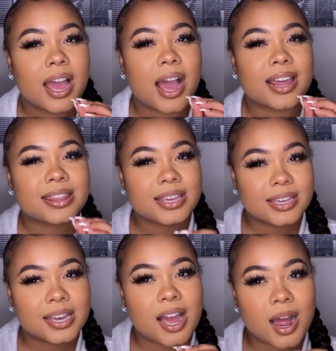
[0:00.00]

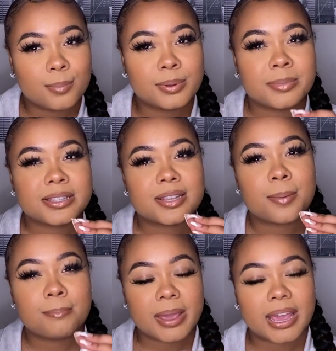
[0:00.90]
it complements a
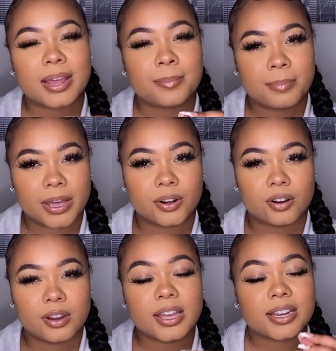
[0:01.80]
man
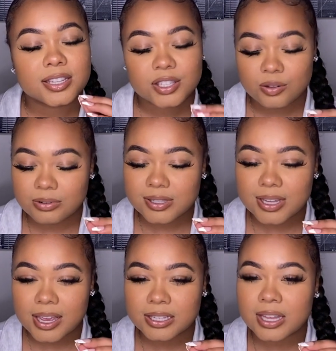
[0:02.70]
better. It is unisex.